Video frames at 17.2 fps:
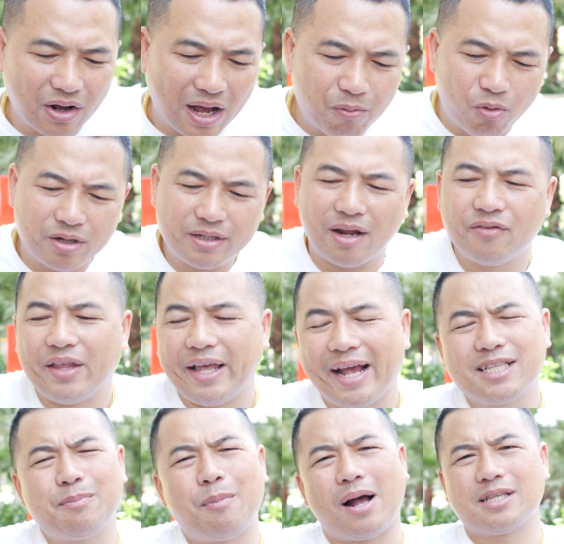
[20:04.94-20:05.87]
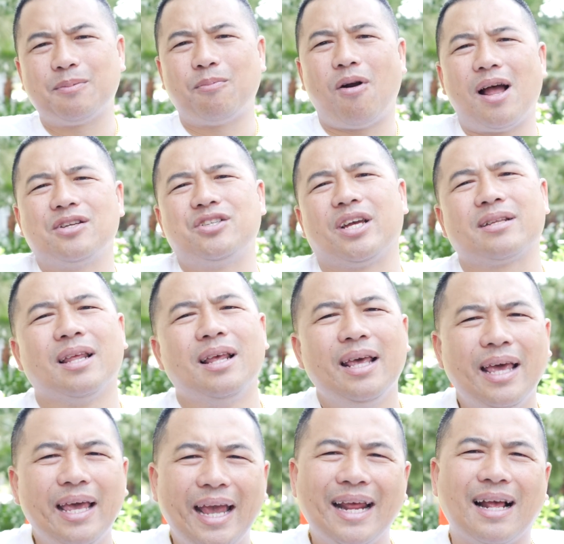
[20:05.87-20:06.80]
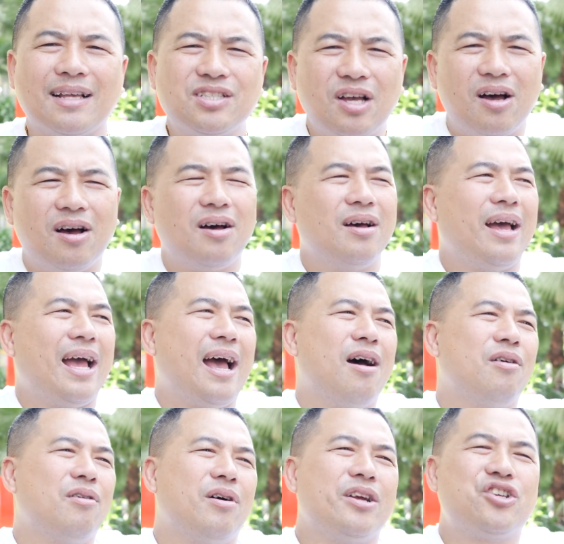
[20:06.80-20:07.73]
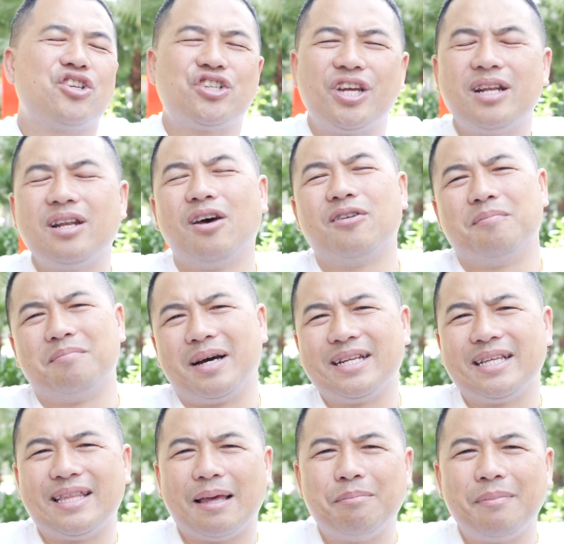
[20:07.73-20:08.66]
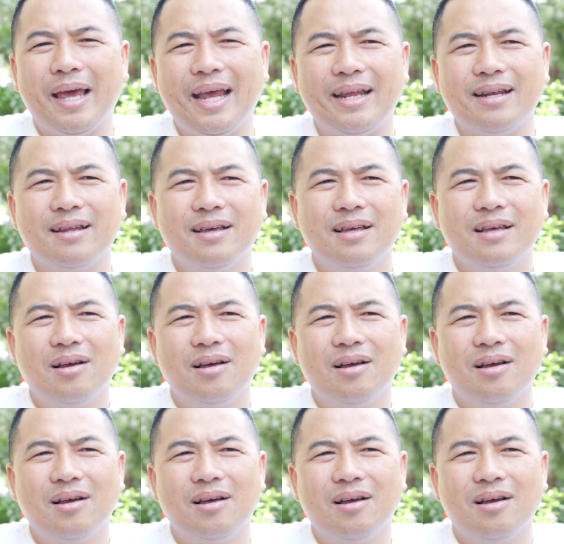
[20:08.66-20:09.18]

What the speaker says: I worked on the Xbox project and I saw how a shitload of money they made